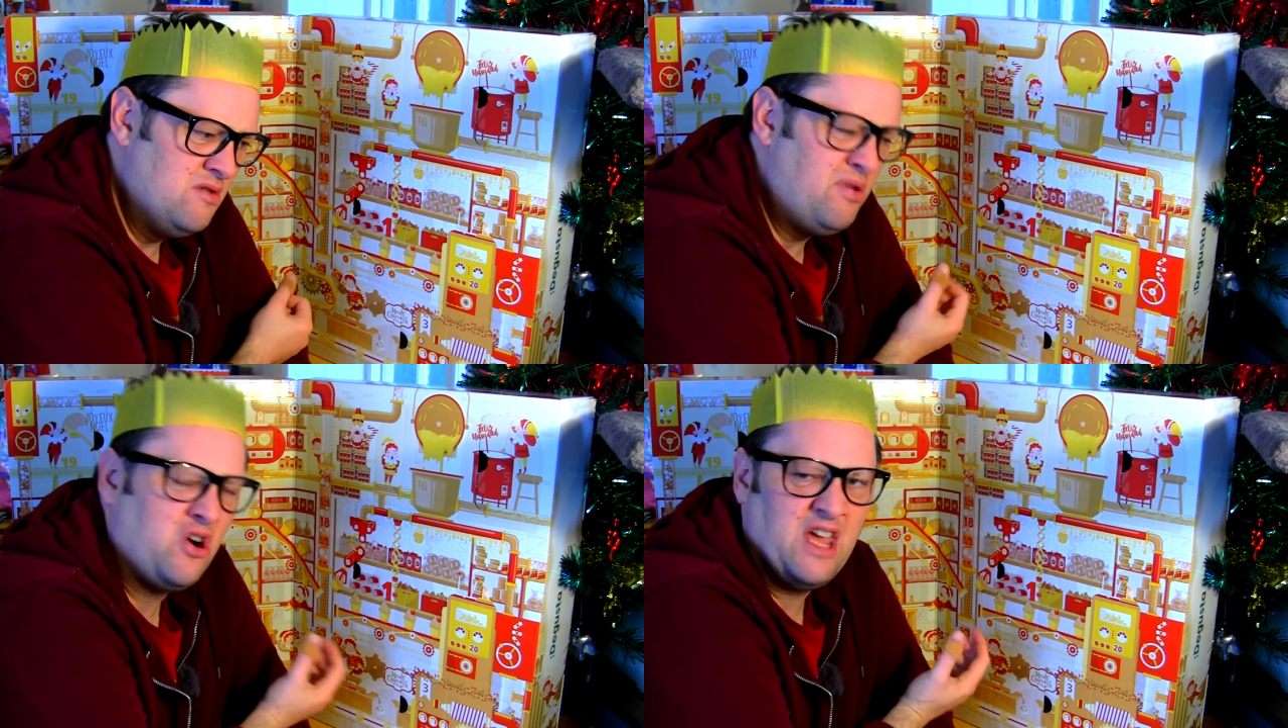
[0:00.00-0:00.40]

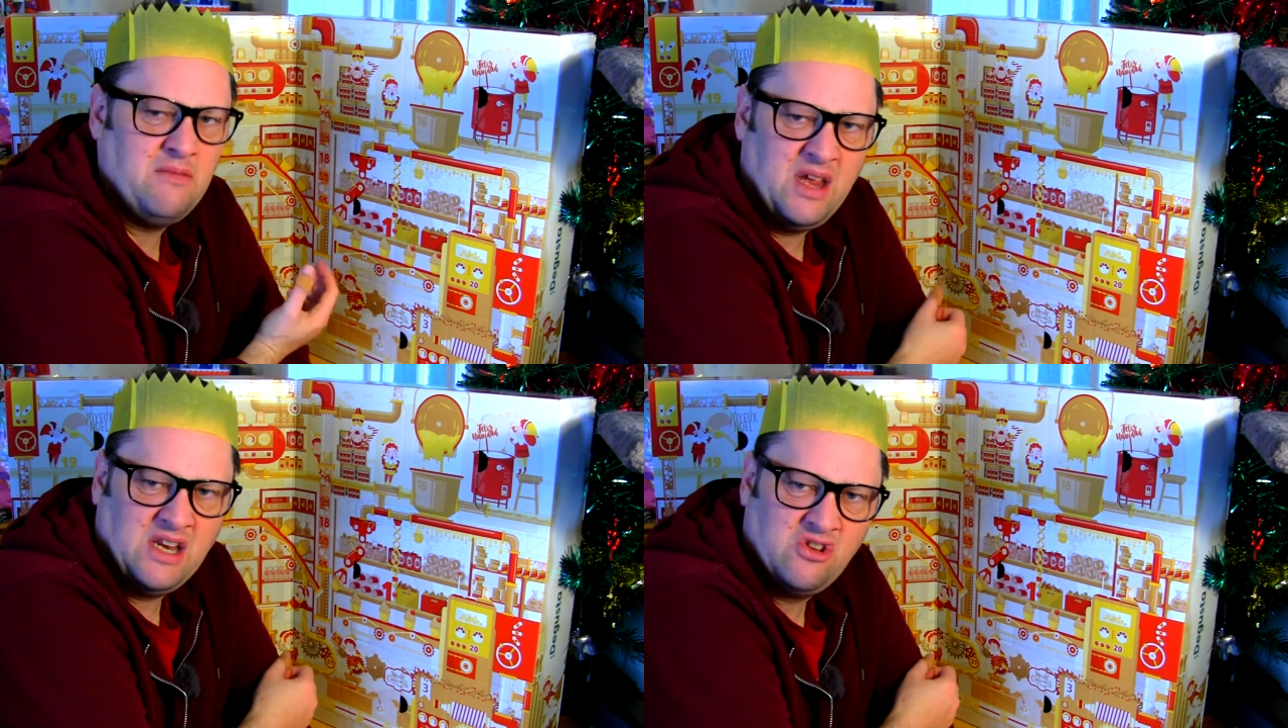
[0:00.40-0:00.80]

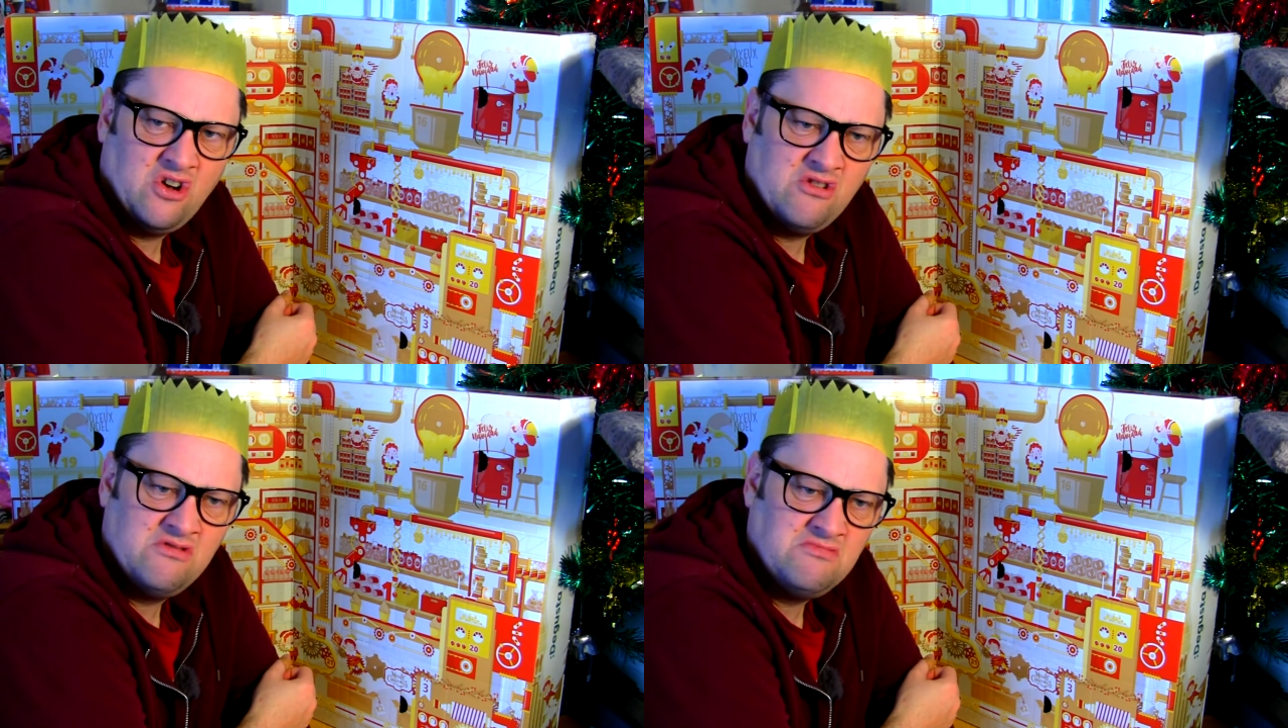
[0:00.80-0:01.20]
pocket meat
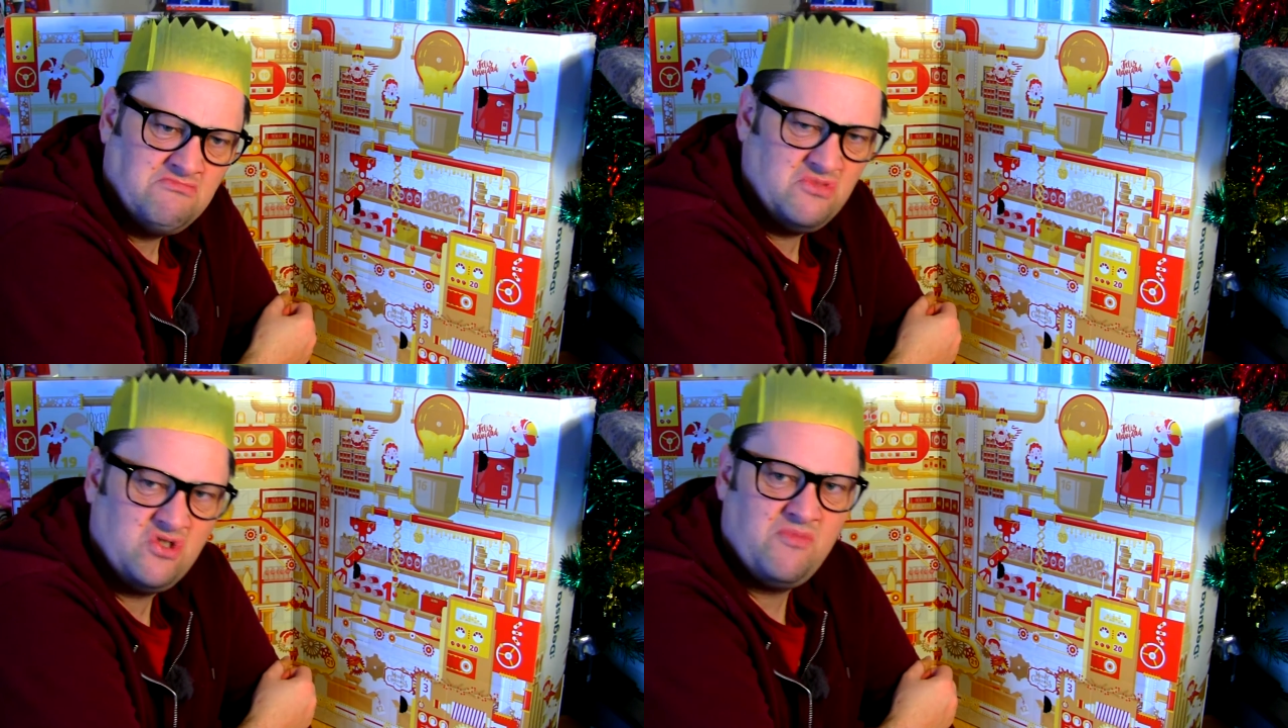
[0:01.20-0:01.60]
or
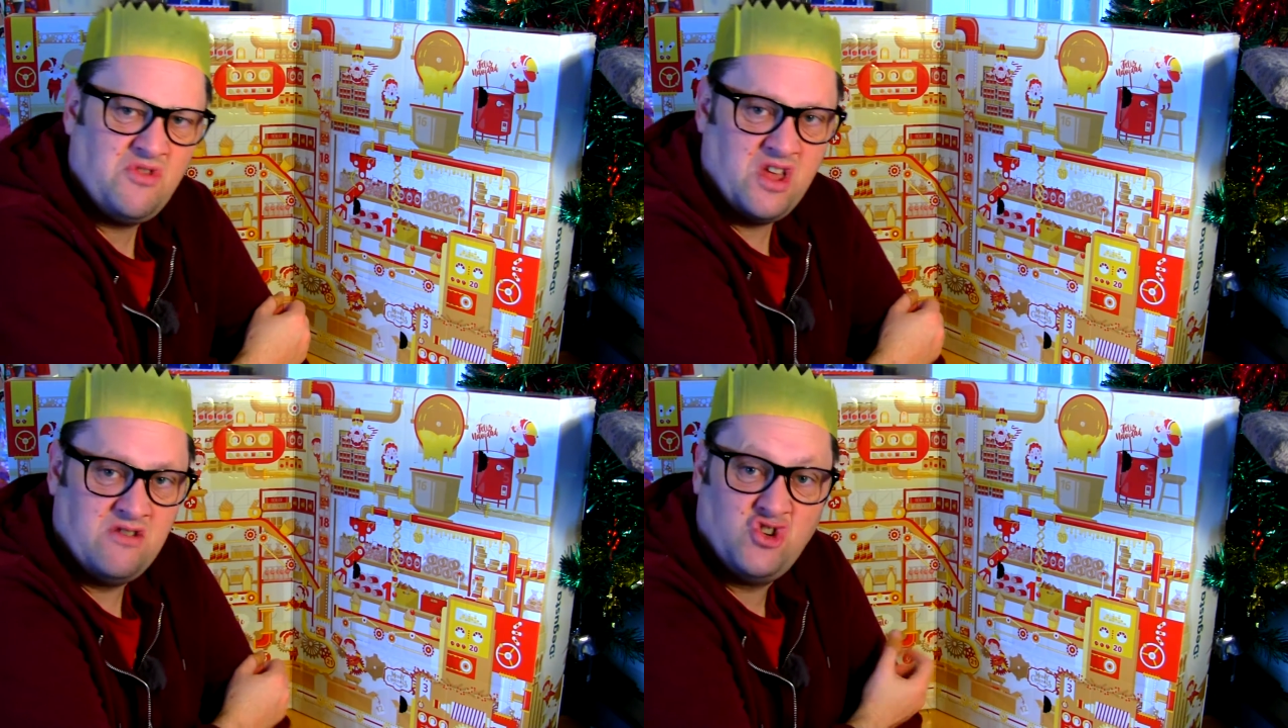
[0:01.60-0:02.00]

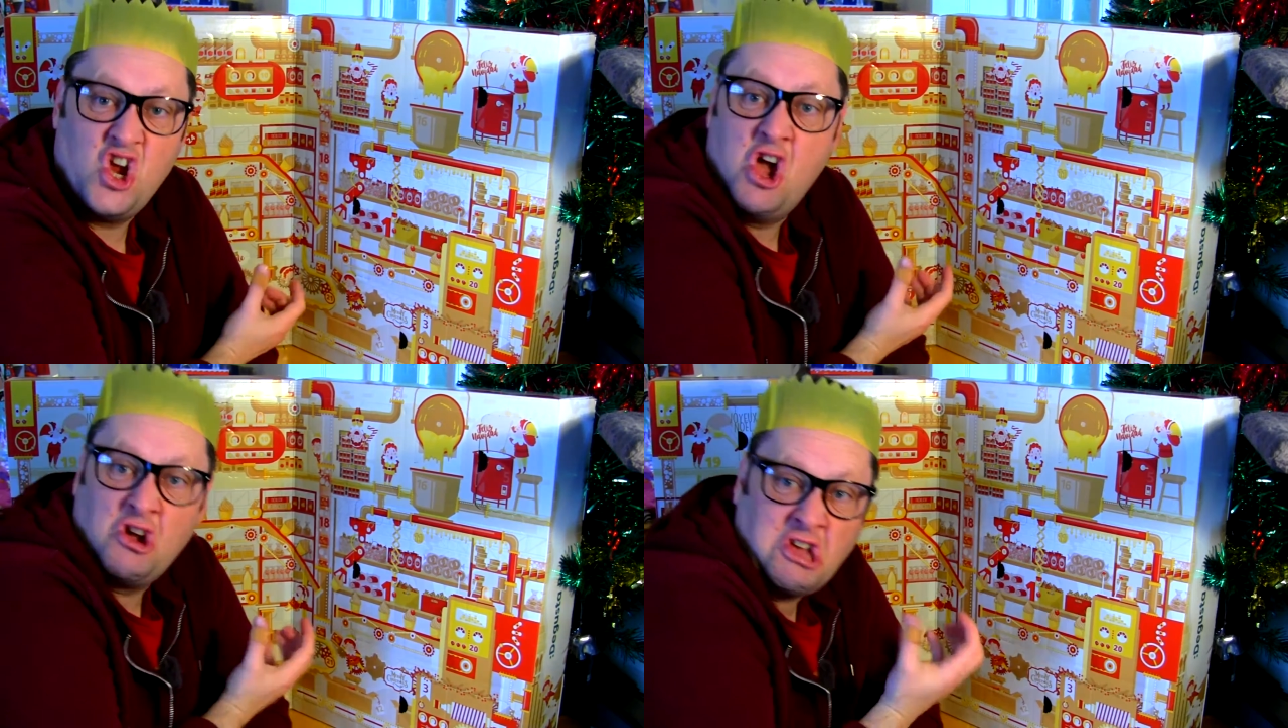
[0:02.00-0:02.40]
something
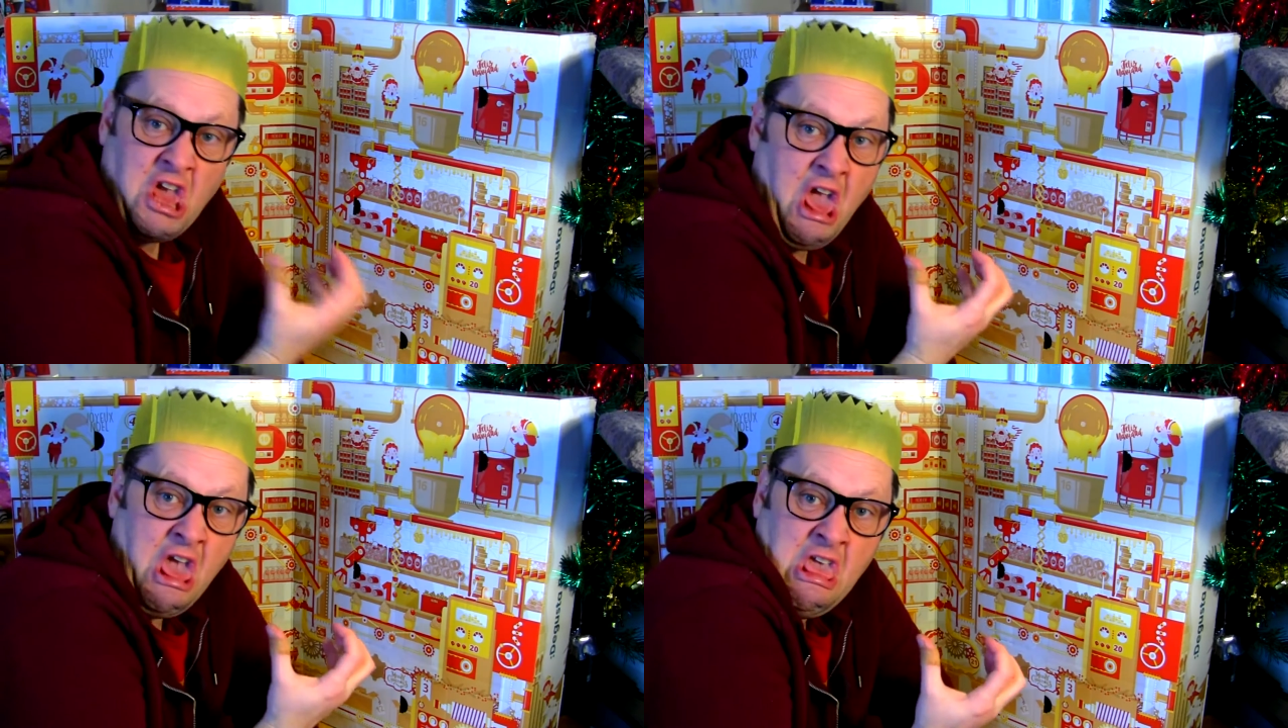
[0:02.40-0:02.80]

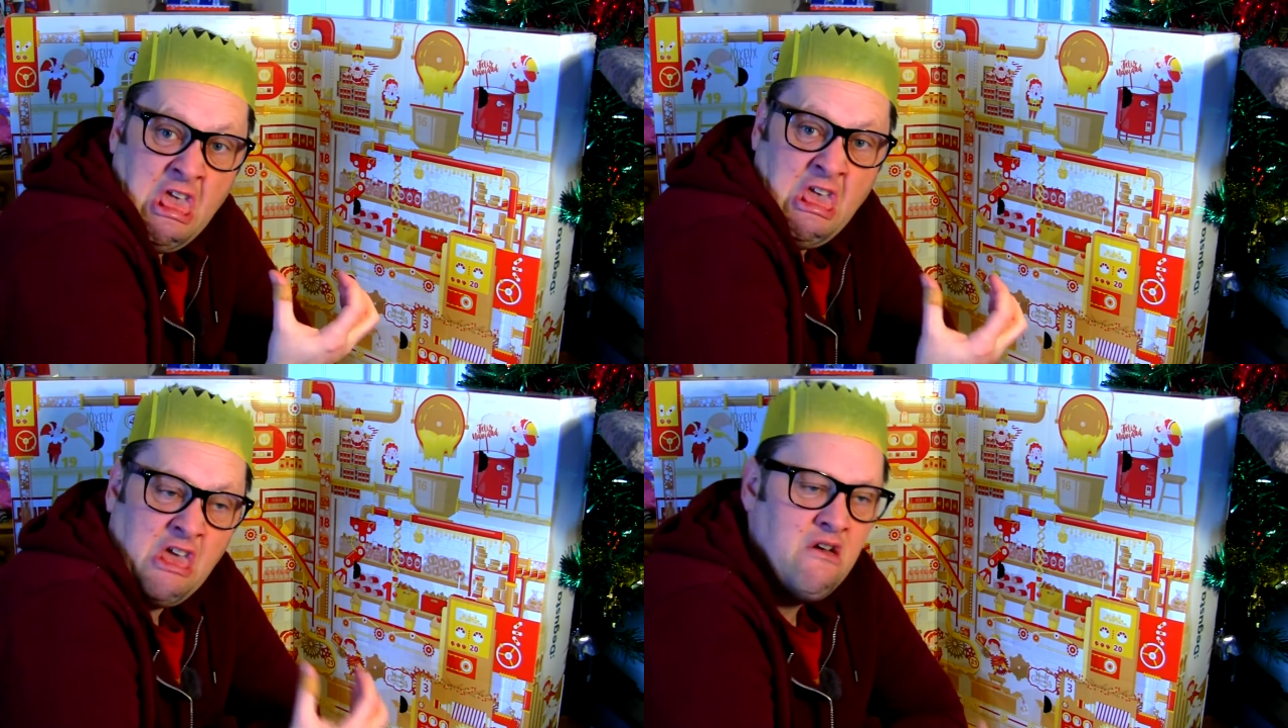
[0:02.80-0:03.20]
jerky
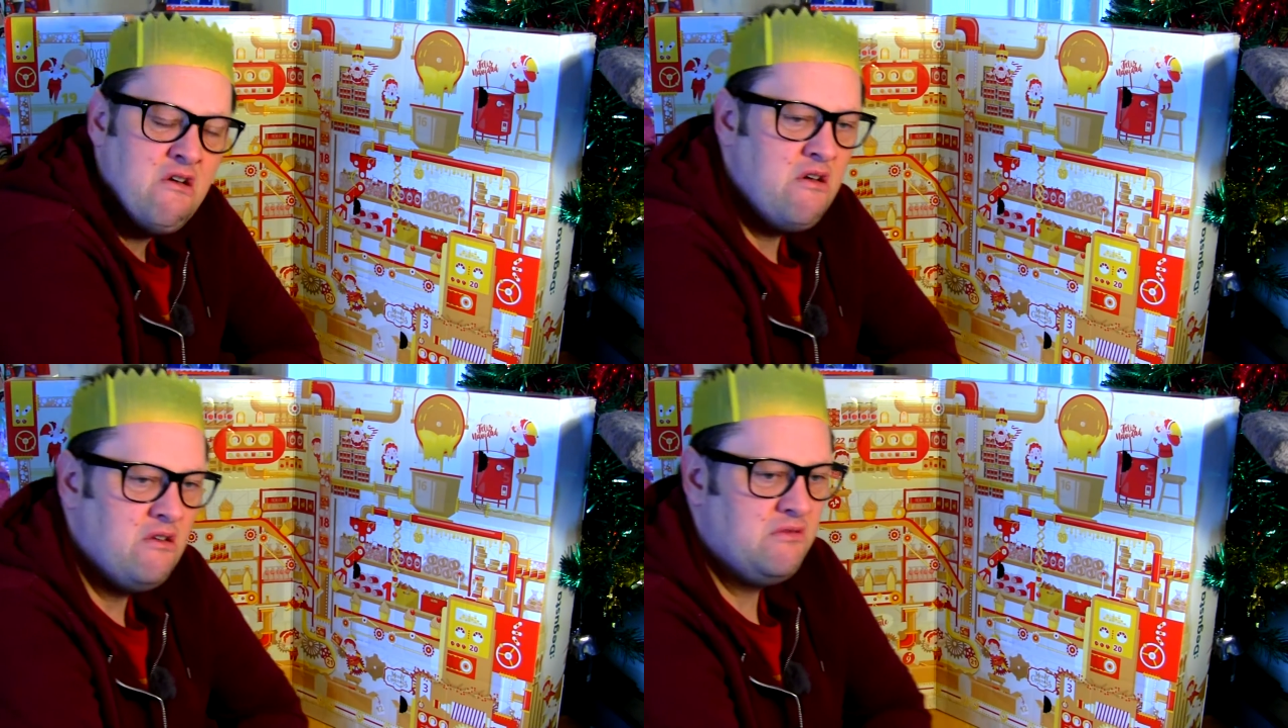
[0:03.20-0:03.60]

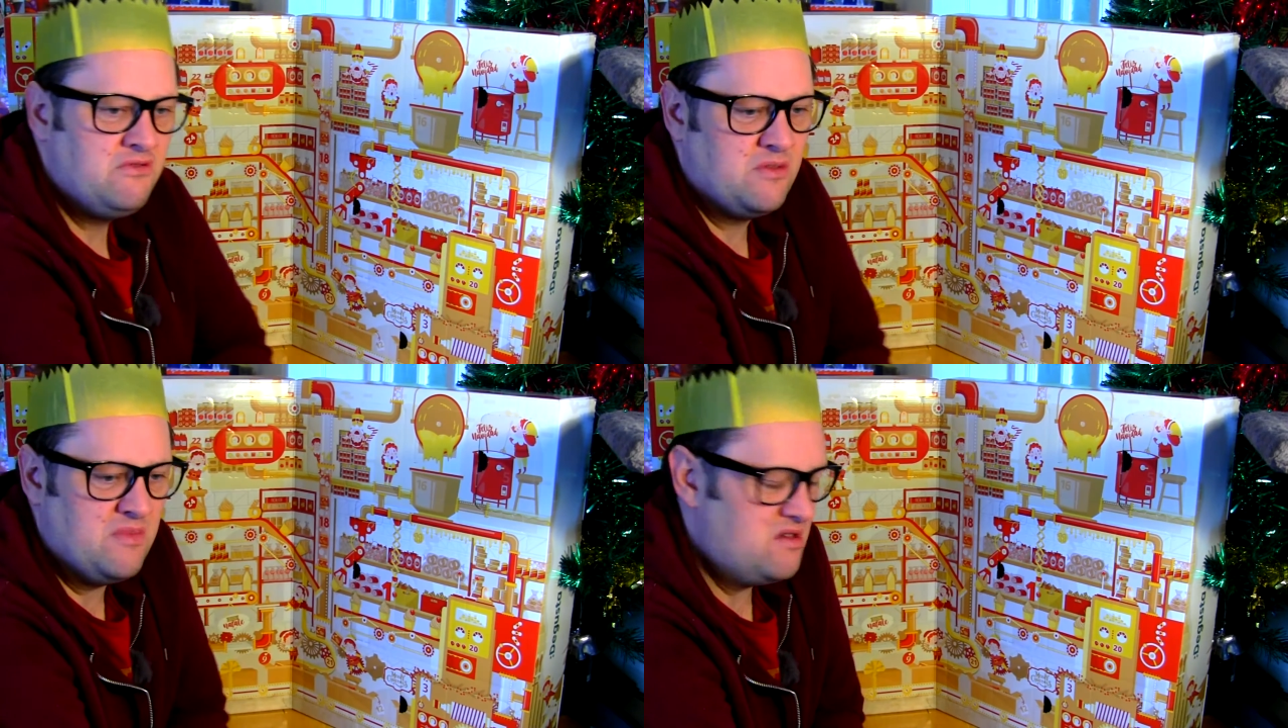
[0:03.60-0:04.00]

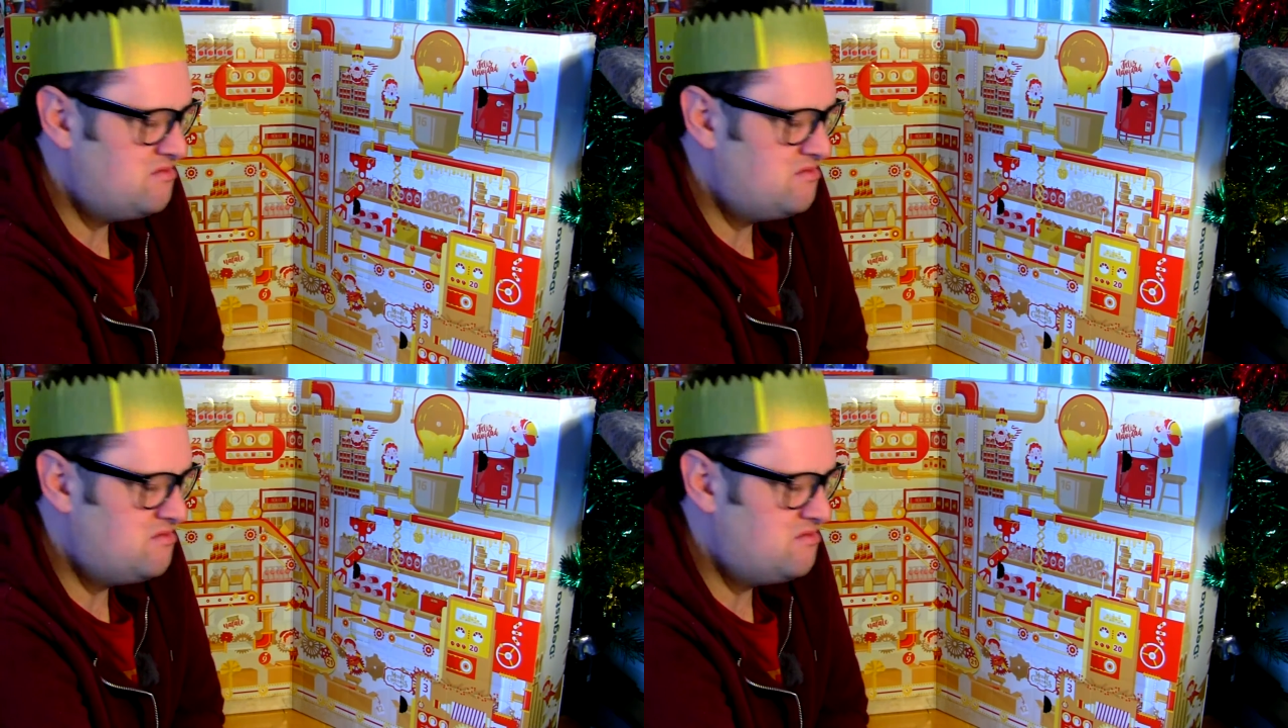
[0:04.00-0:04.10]
some,